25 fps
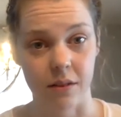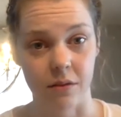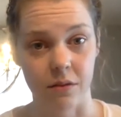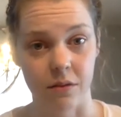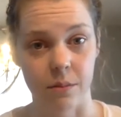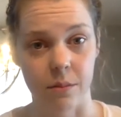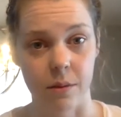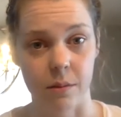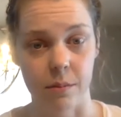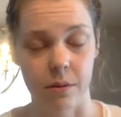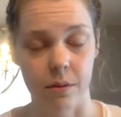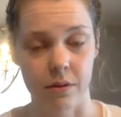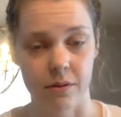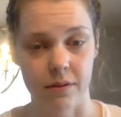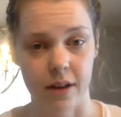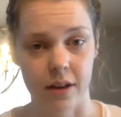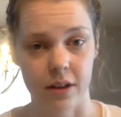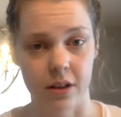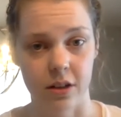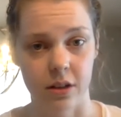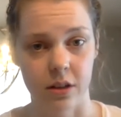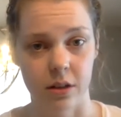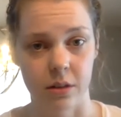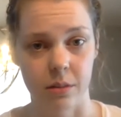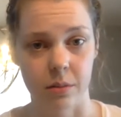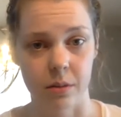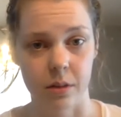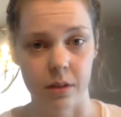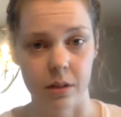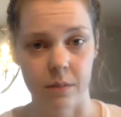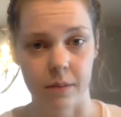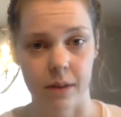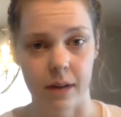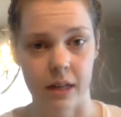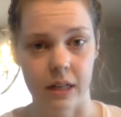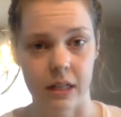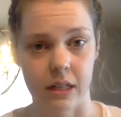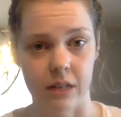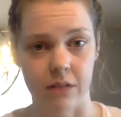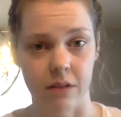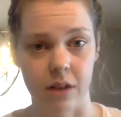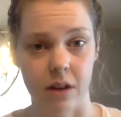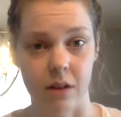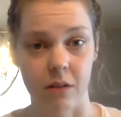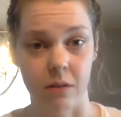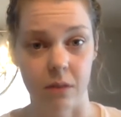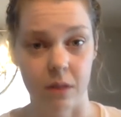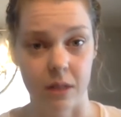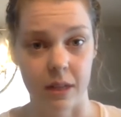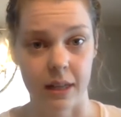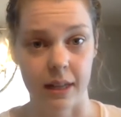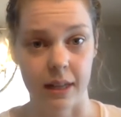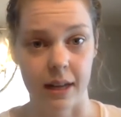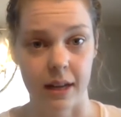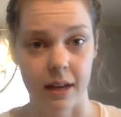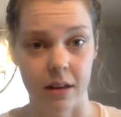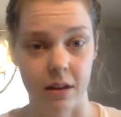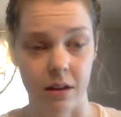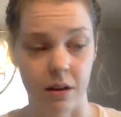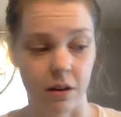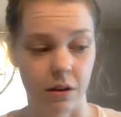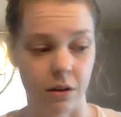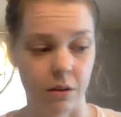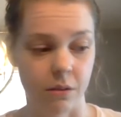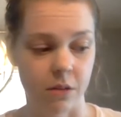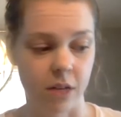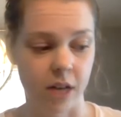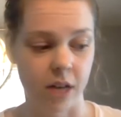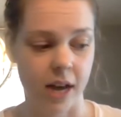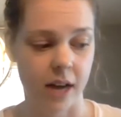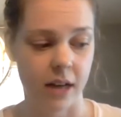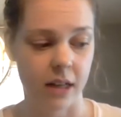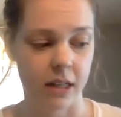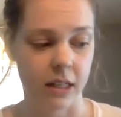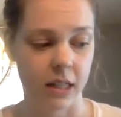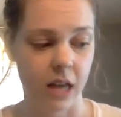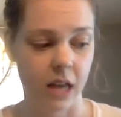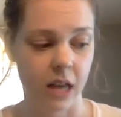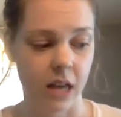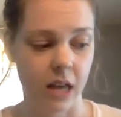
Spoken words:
from a professional perspective, I really like the group chats.